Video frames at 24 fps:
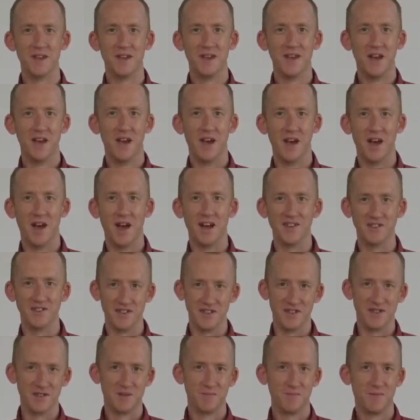as
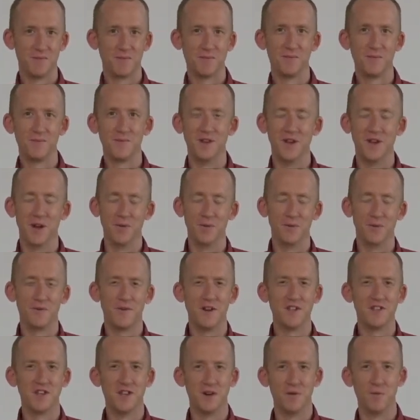is,
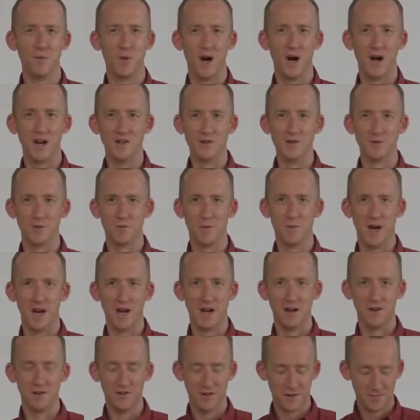fitting and wise with my
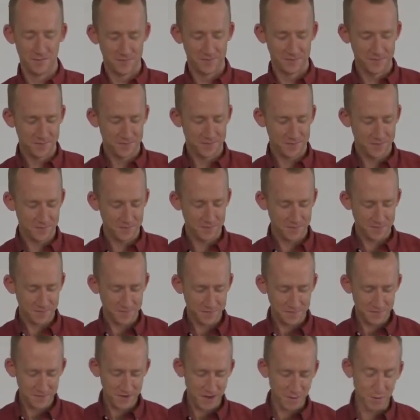health.
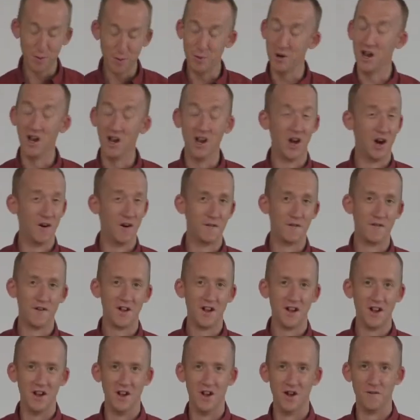We would love
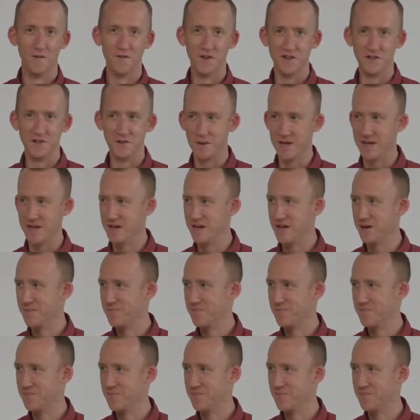you to be here.